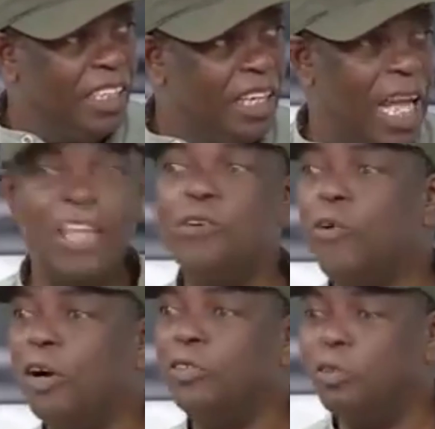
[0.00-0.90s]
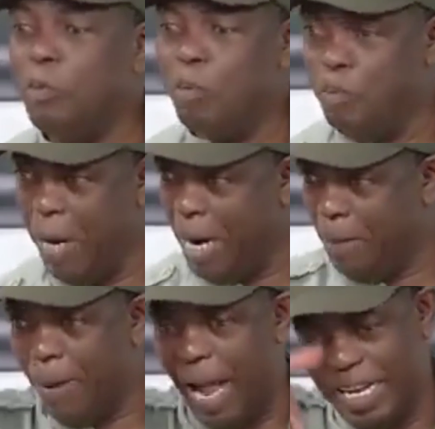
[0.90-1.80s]
Are you going to
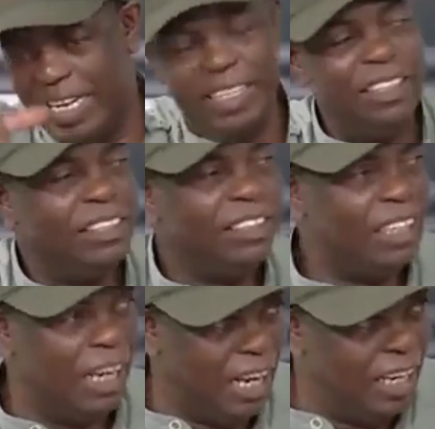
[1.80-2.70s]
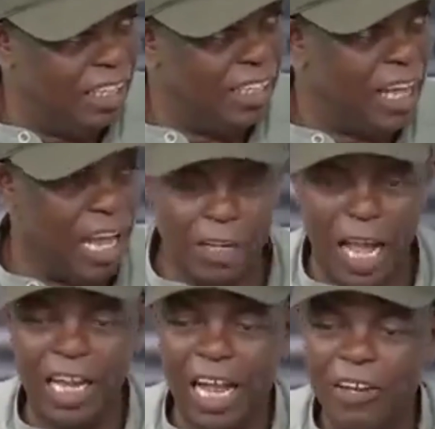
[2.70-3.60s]
bring back? Are
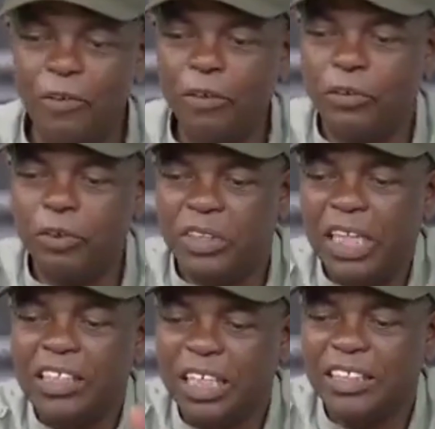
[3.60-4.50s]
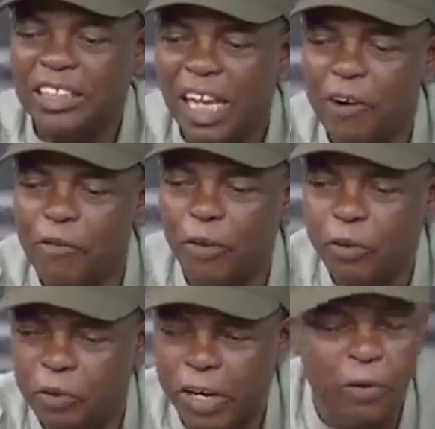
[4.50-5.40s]
you going to stage a scenario for
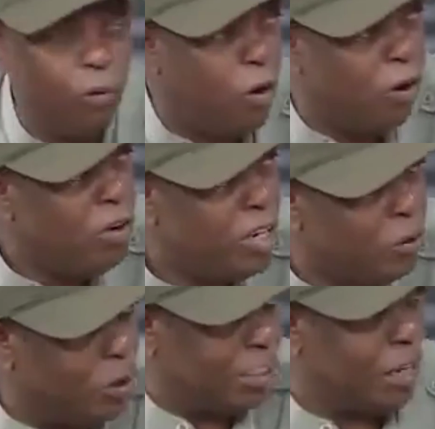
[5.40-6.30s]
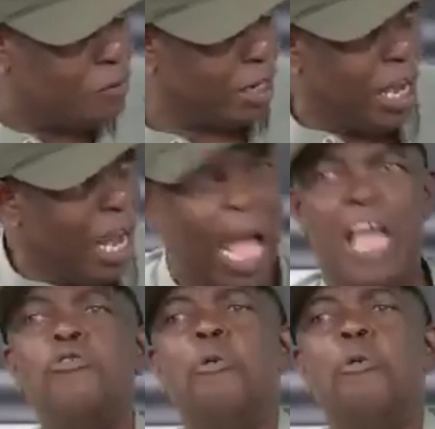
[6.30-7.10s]
Ukraine war in West Africa? Are you